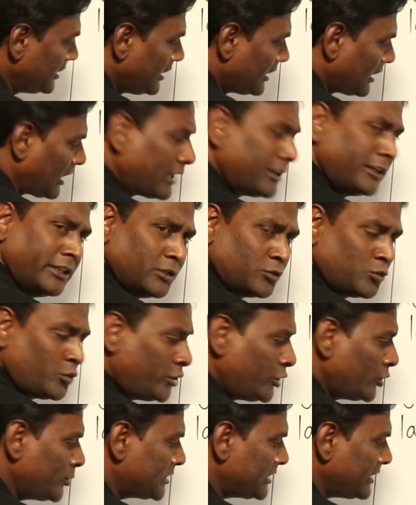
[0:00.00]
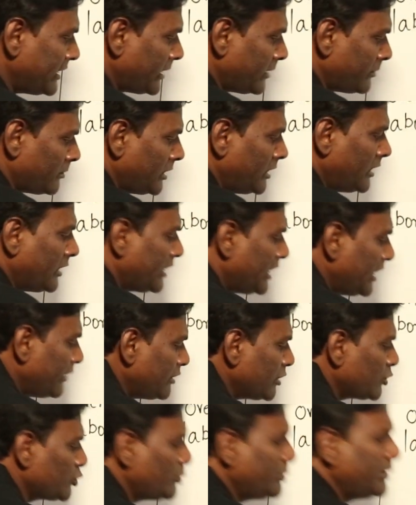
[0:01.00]
current is going to be same, K
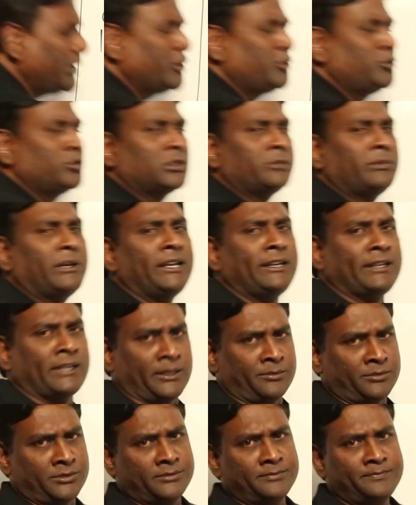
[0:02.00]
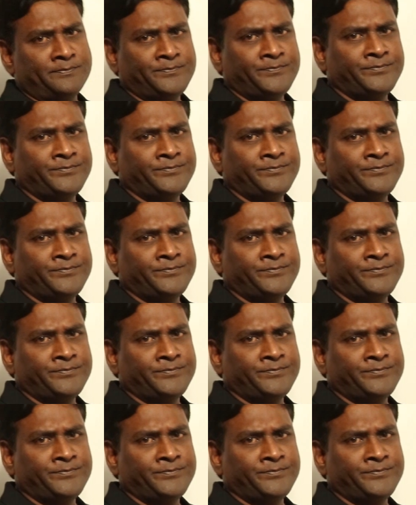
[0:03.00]
V A should be reduced by eight times.